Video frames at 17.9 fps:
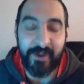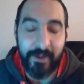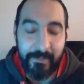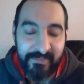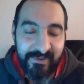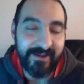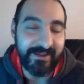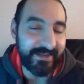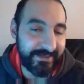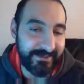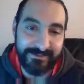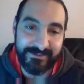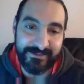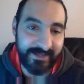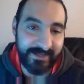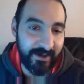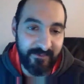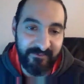am lucky, and
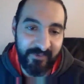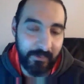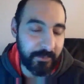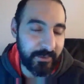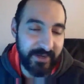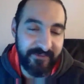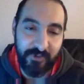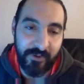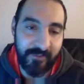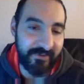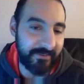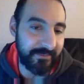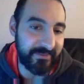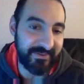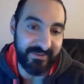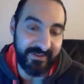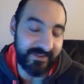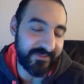you know, I'm, grateful in
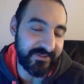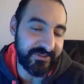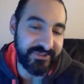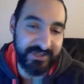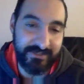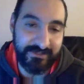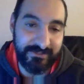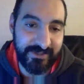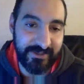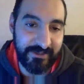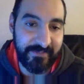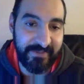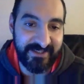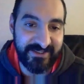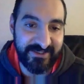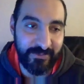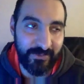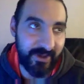in the gym
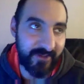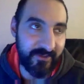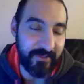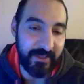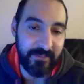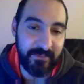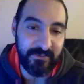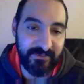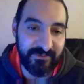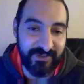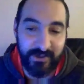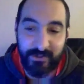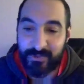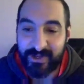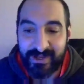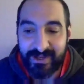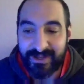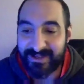compared to what other people. So
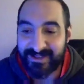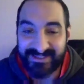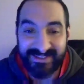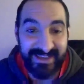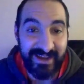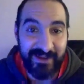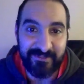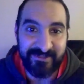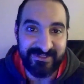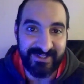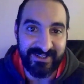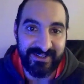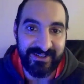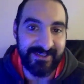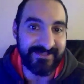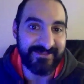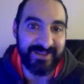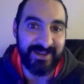yeah, I'm just
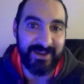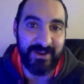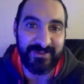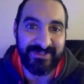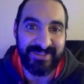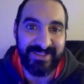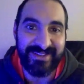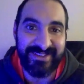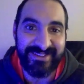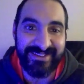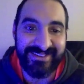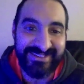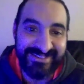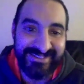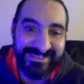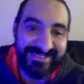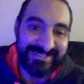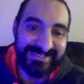gonna I'll take it.
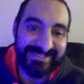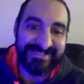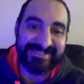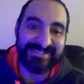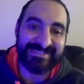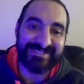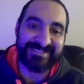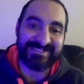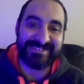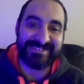Yeah.